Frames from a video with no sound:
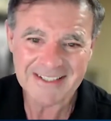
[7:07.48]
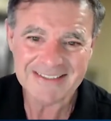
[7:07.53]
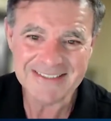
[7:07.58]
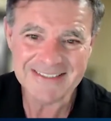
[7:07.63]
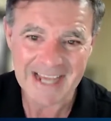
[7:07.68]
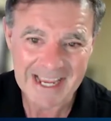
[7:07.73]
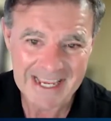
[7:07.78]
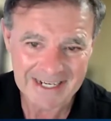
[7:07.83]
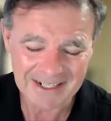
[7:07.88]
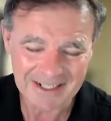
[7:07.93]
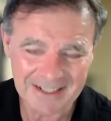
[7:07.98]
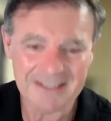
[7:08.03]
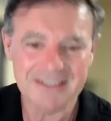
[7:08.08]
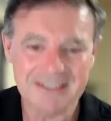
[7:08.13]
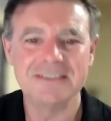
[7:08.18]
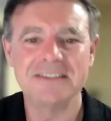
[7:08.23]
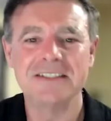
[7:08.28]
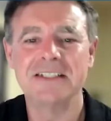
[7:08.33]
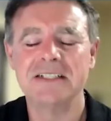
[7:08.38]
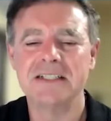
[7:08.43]
data
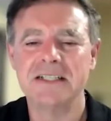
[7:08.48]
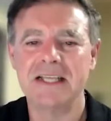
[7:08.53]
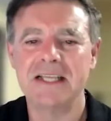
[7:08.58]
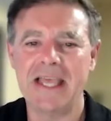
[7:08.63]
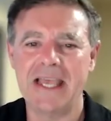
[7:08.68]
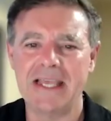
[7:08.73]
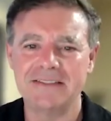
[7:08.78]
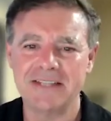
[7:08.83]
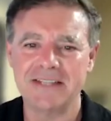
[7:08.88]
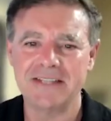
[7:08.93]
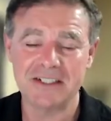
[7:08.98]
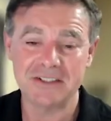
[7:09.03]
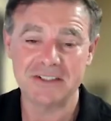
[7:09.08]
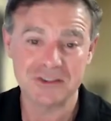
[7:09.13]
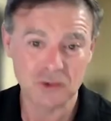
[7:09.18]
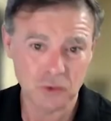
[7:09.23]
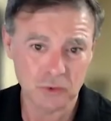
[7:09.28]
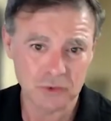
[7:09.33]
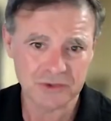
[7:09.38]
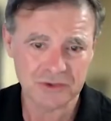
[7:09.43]
and data
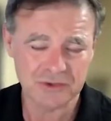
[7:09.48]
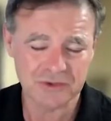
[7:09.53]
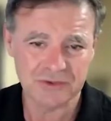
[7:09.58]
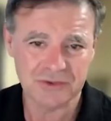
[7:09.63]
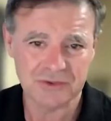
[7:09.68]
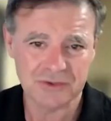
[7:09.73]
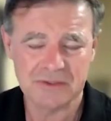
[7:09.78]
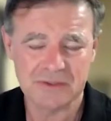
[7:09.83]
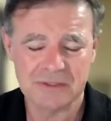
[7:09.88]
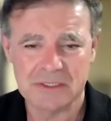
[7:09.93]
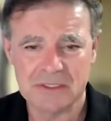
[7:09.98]
sources